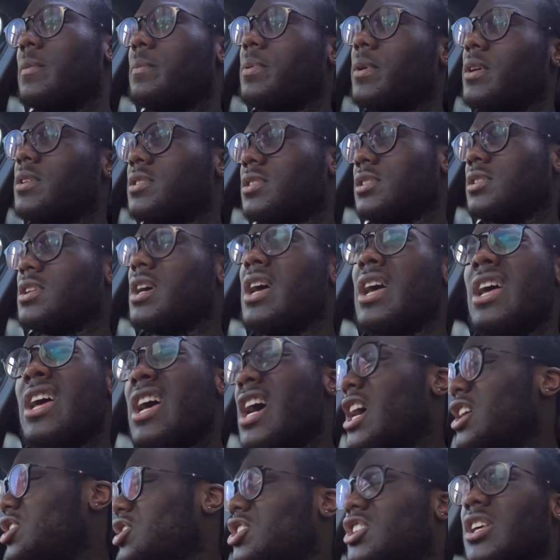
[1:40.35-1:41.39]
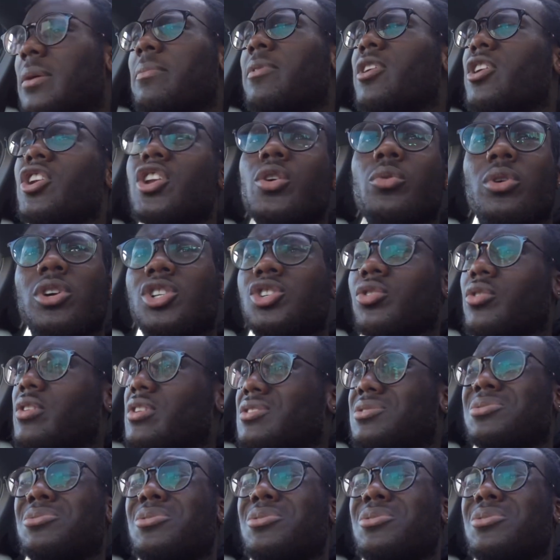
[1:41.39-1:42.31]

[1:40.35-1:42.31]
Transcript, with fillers: in person. And just some of the newer joints,